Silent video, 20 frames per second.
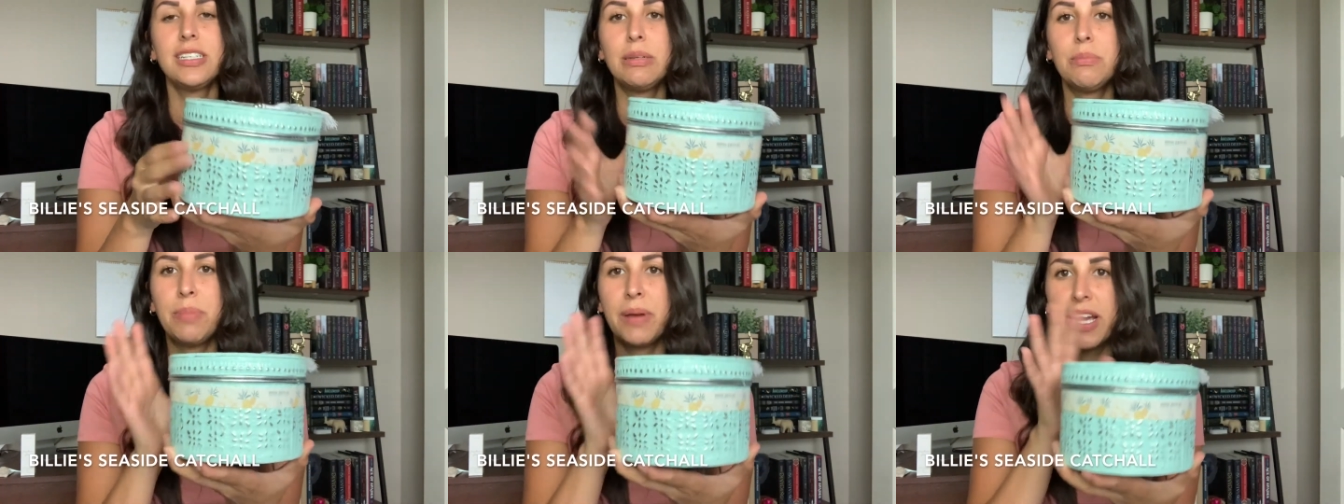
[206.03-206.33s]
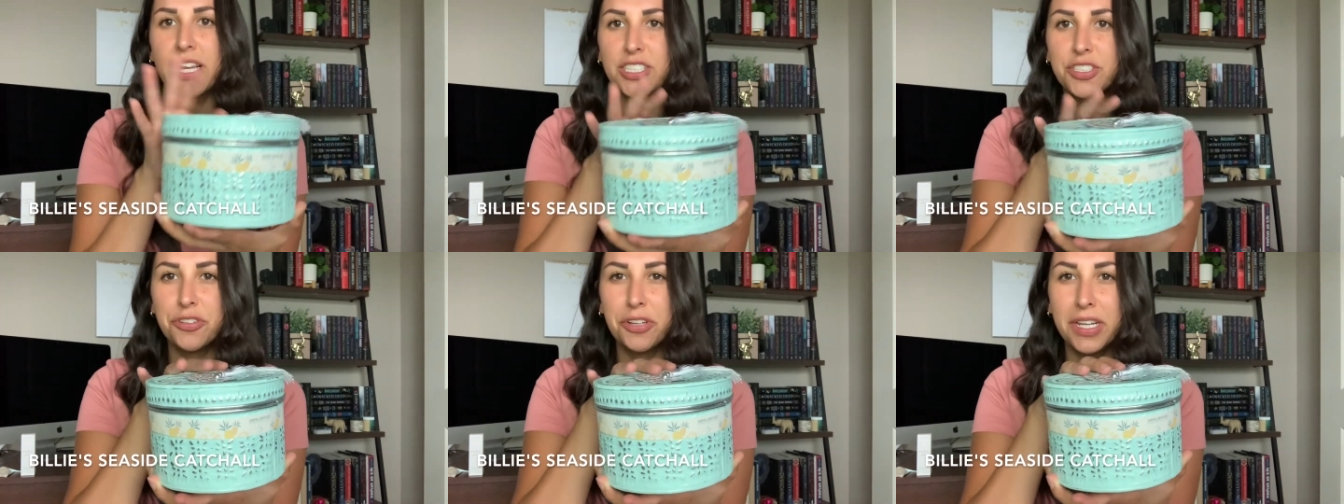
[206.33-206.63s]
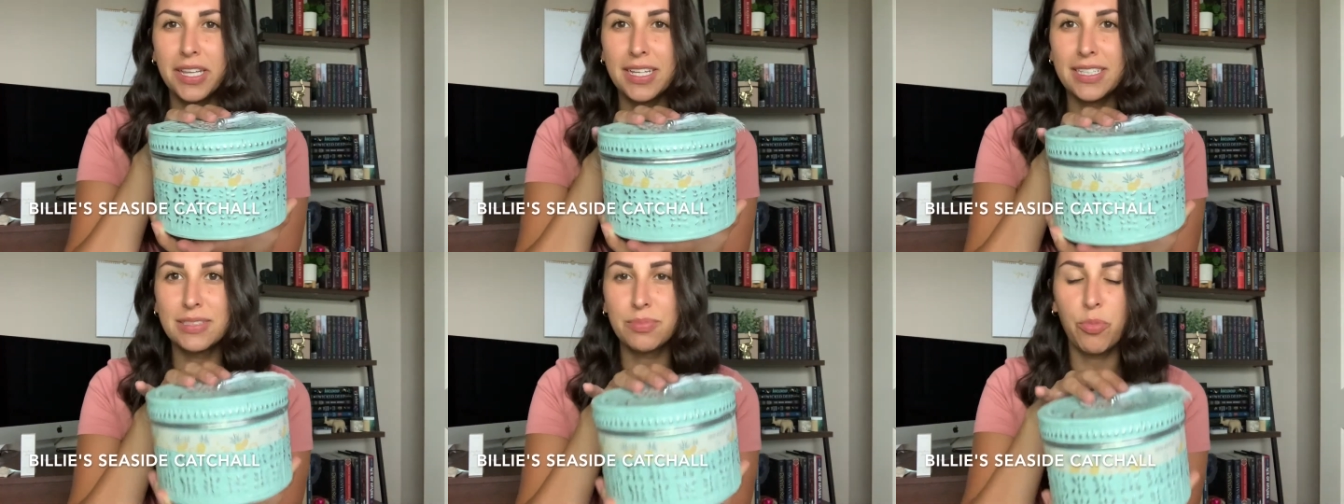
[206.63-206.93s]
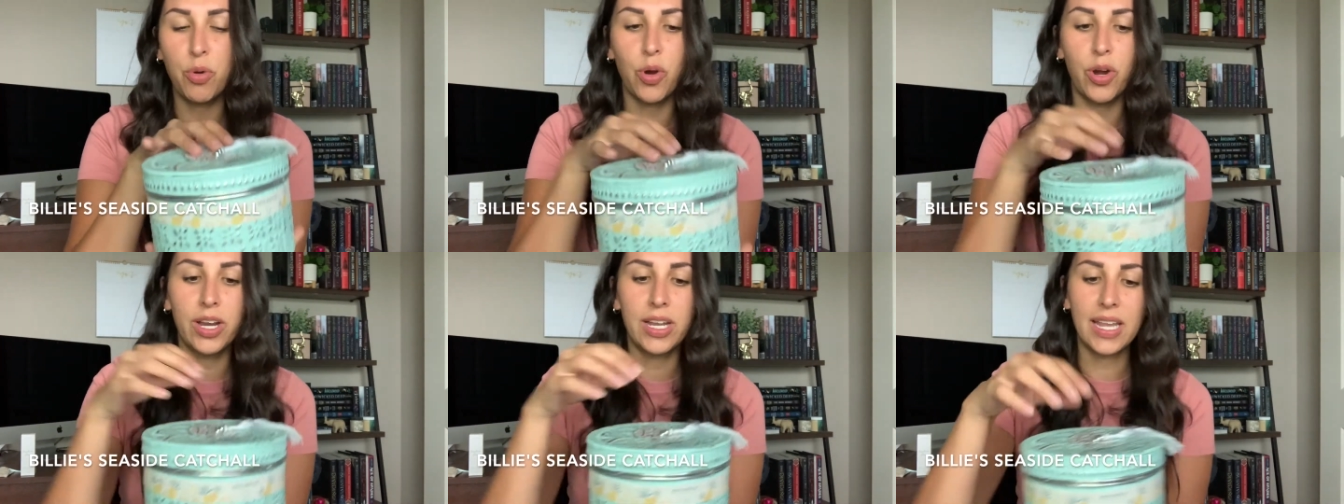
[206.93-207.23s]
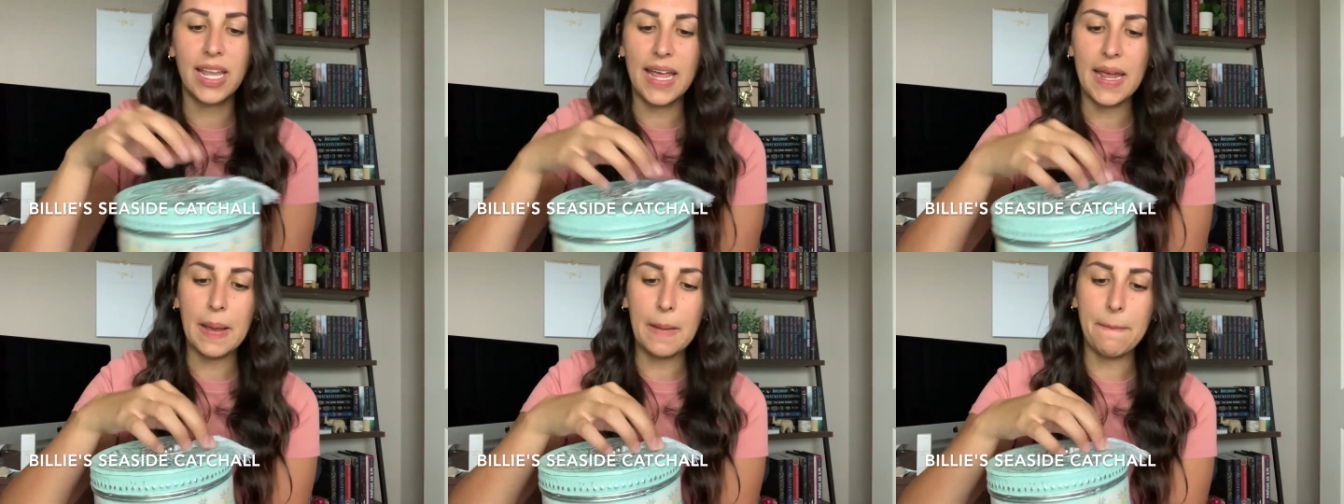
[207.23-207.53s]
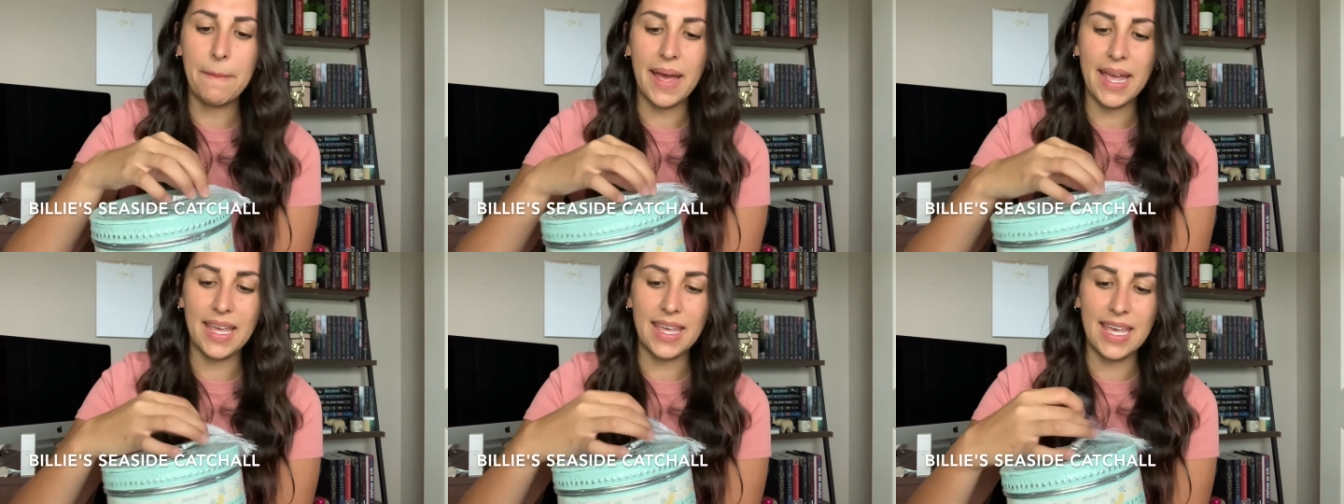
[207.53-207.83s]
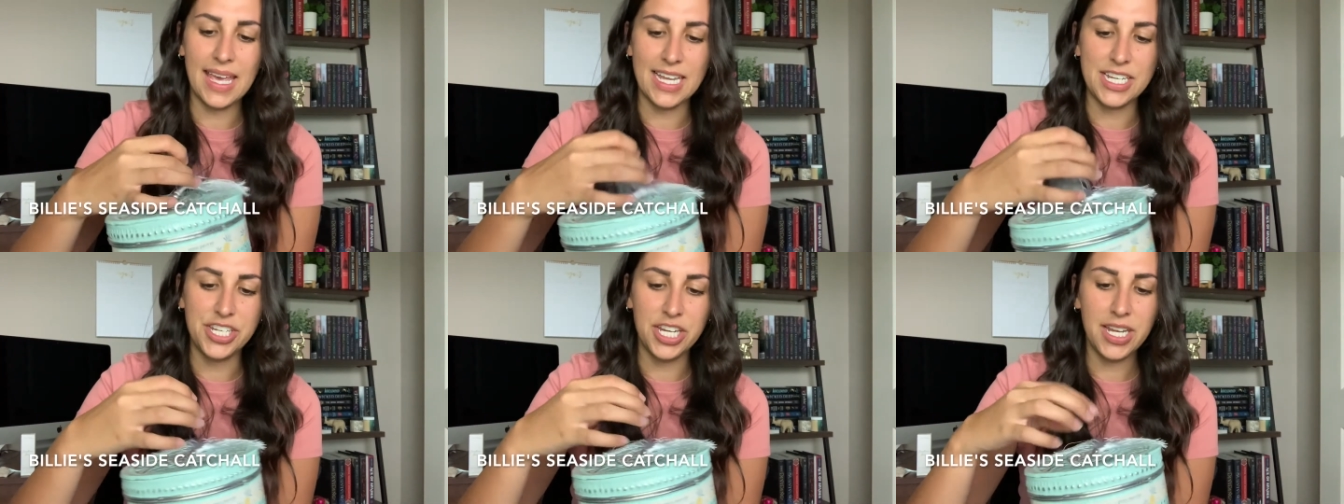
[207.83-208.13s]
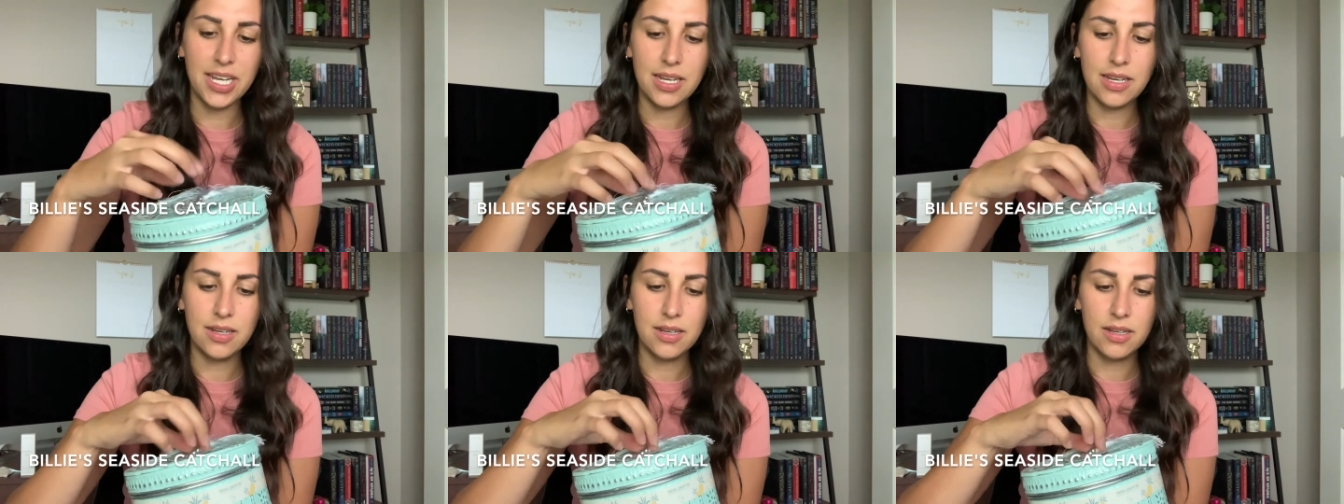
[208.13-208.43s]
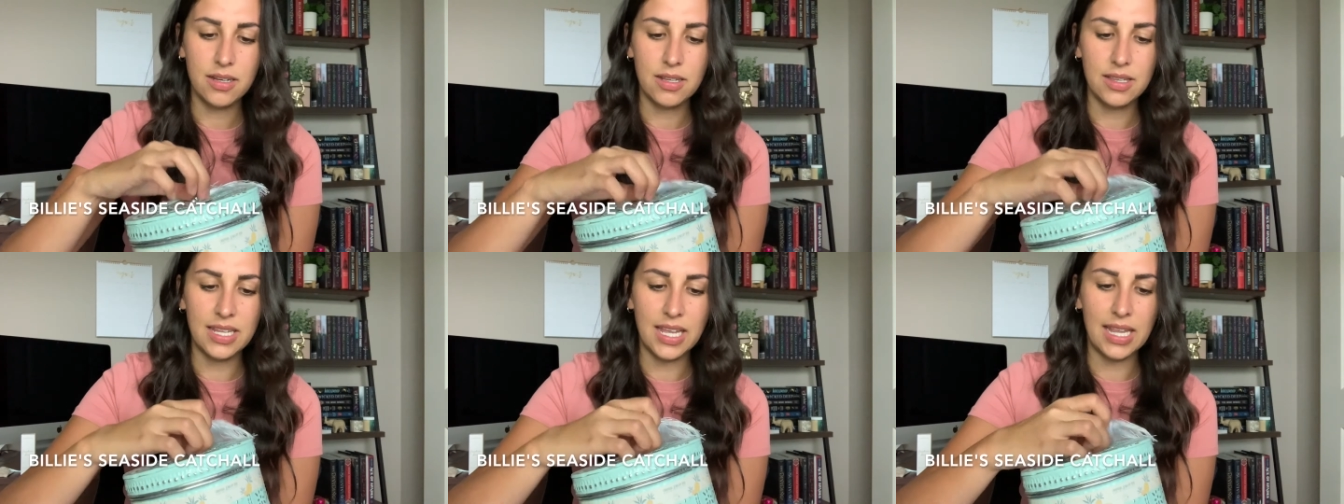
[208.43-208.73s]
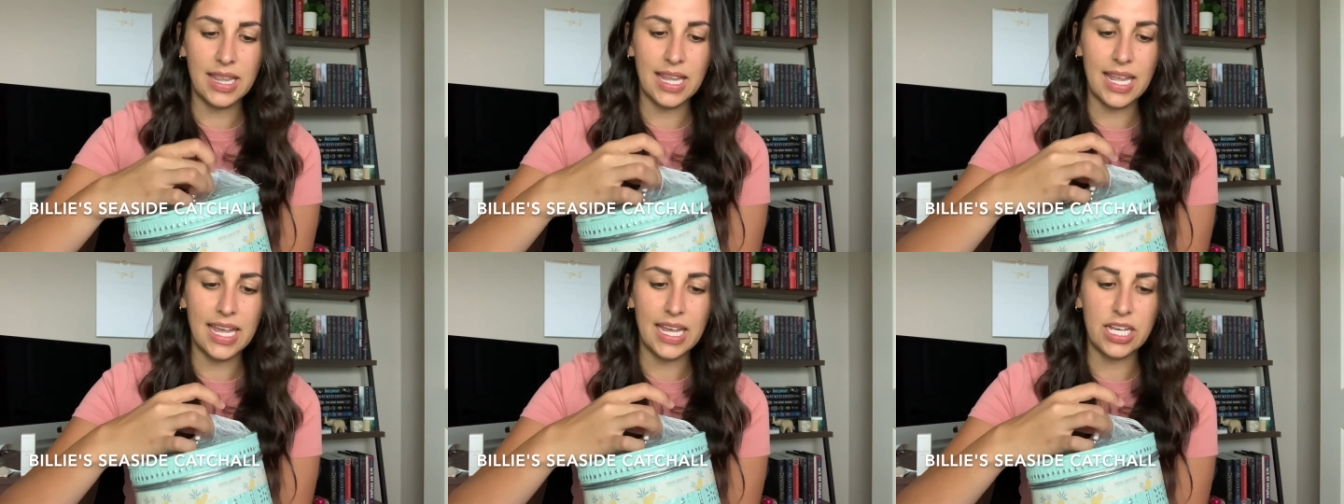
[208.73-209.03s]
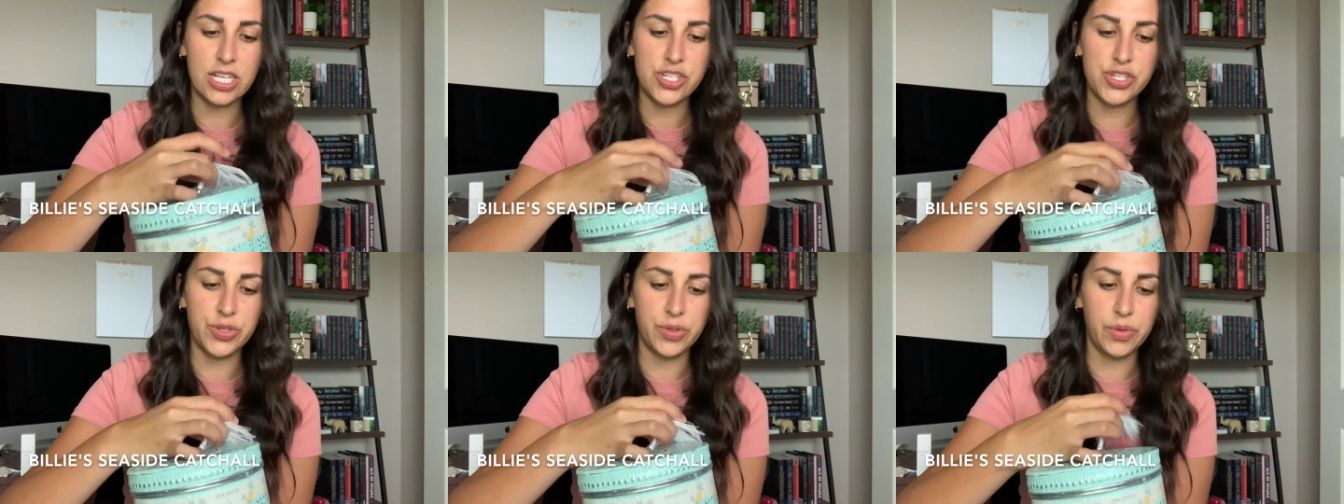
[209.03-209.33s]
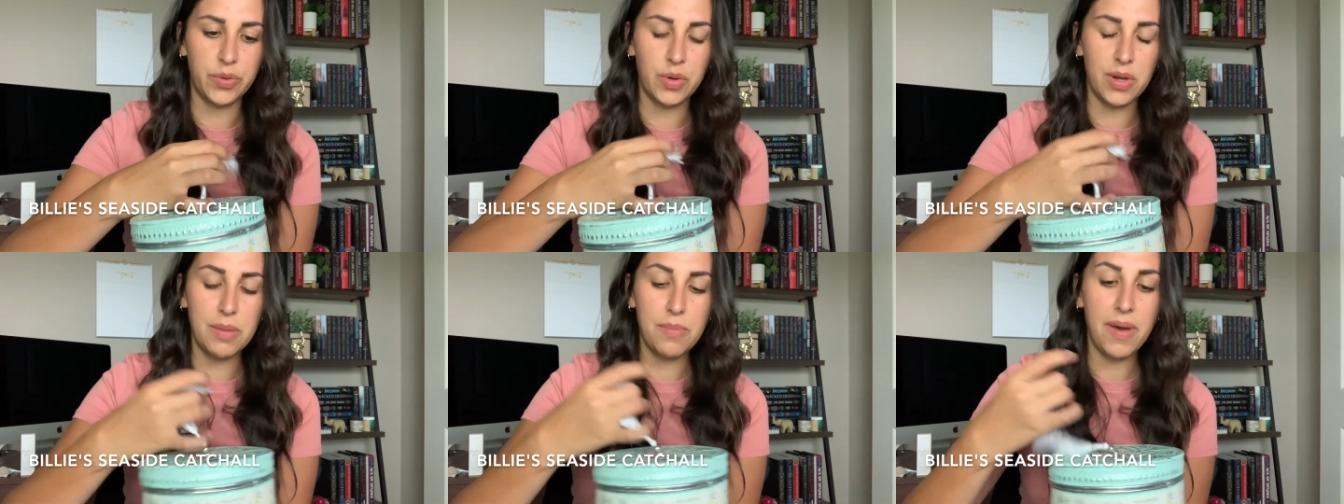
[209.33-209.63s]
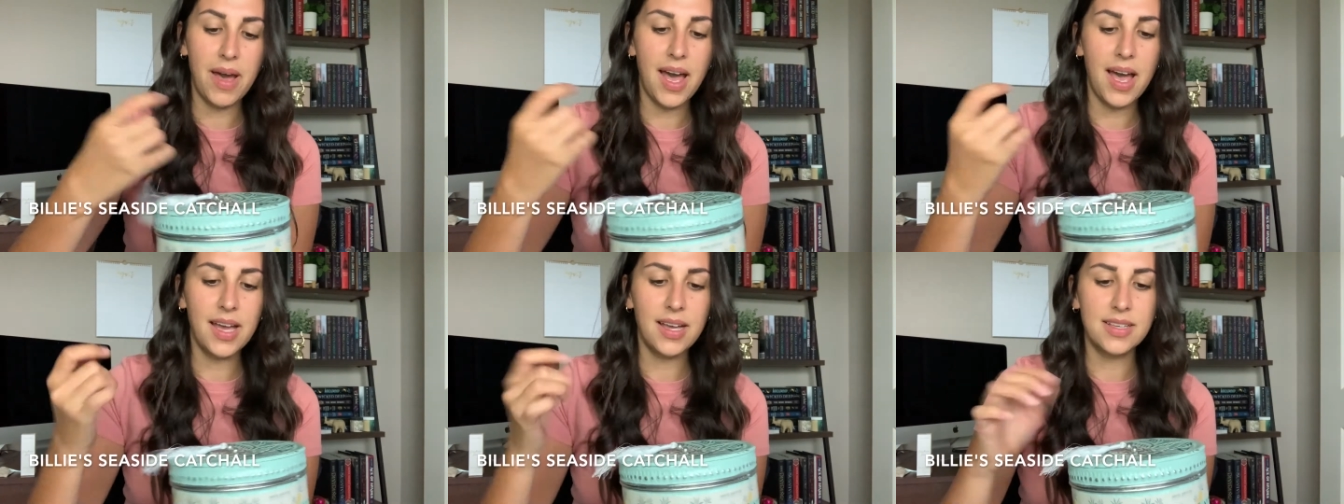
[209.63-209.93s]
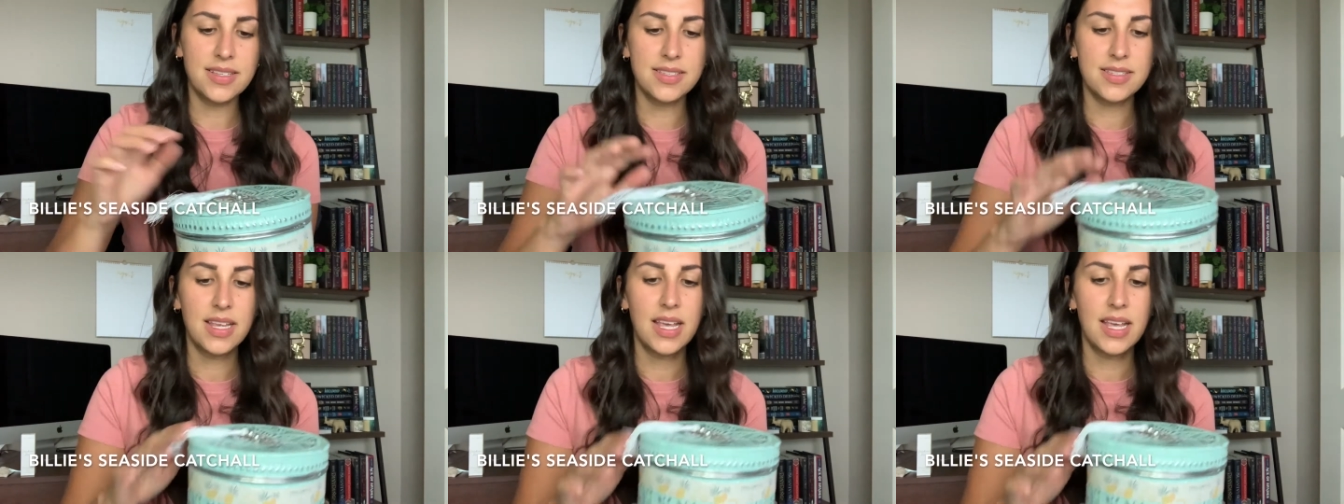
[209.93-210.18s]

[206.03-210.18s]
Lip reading: am picturing this more in like my kitchen than like a jewelry box.